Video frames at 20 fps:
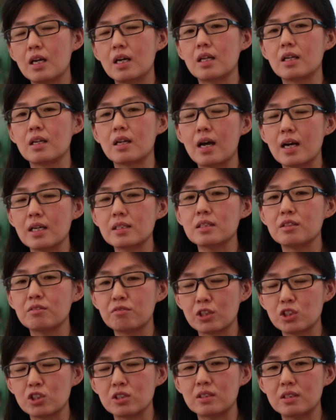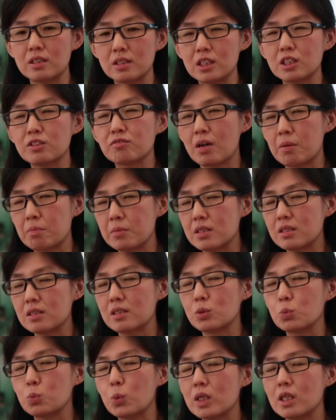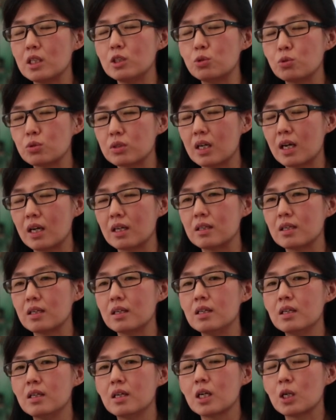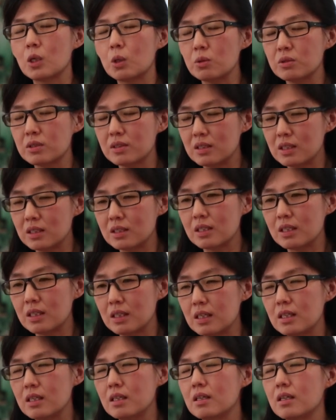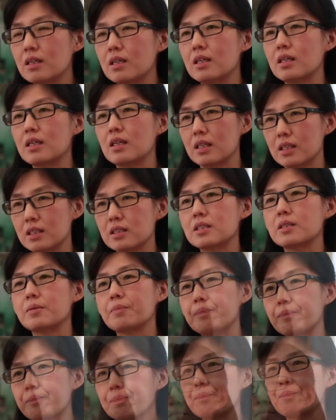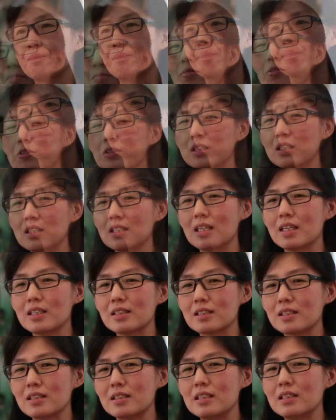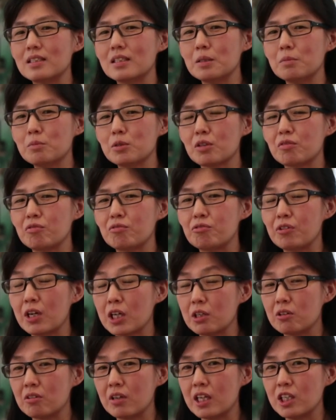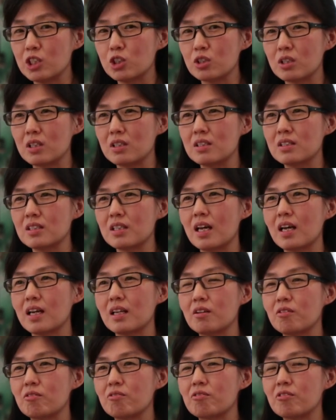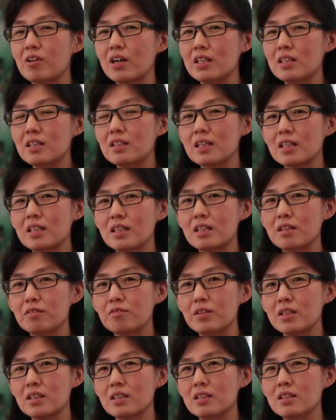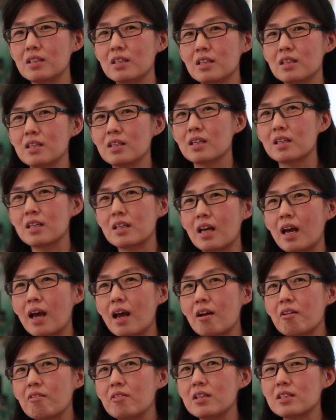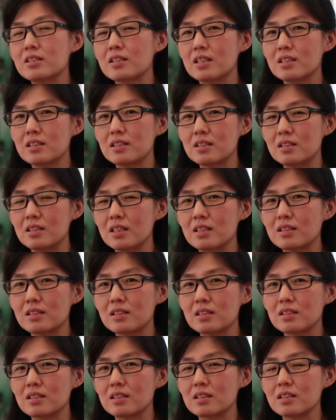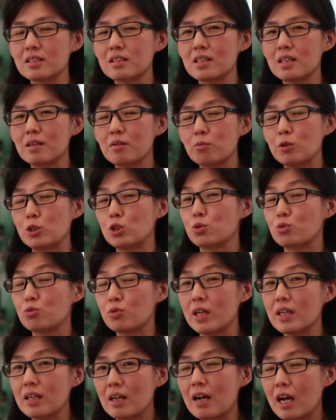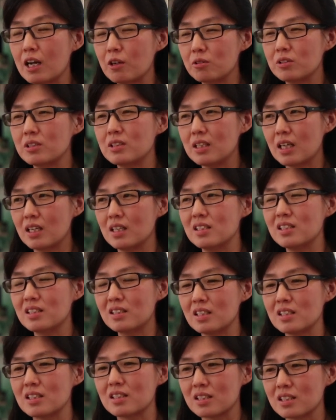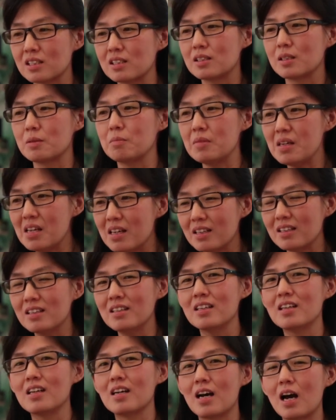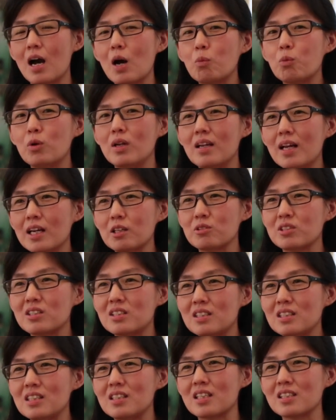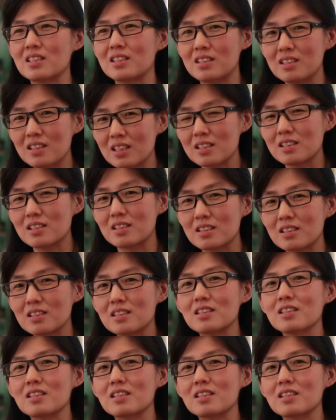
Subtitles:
and us infectious disease pharmacists working together close knittedly in a team. I'm looking at in terms of regulations, and rather than giving carrots and sticks, which right now I don't see any stick system in, I would like to see the sticks